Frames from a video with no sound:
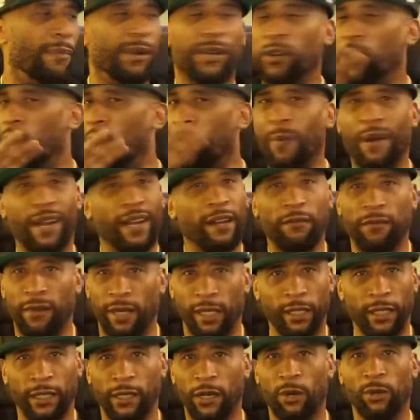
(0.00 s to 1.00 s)
But nobody
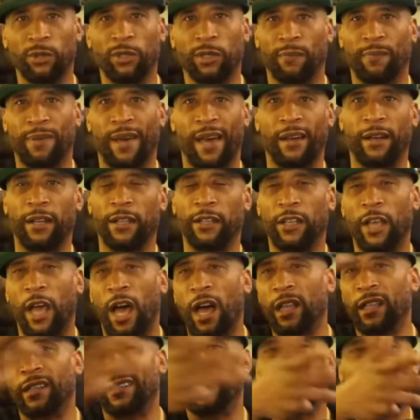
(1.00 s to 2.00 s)
really knows about it.
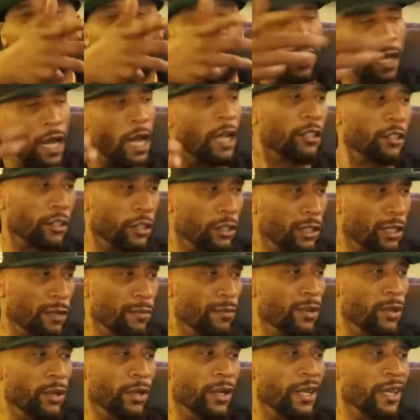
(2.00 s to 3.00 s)
Y'all is in the conscious
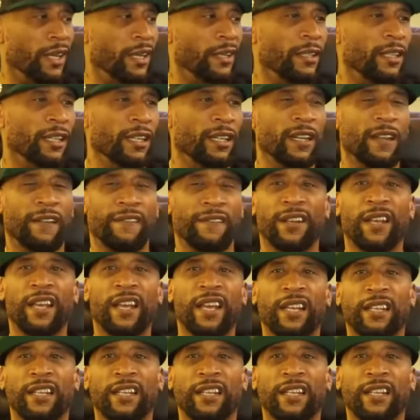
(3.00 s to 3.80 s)
community and didn't even,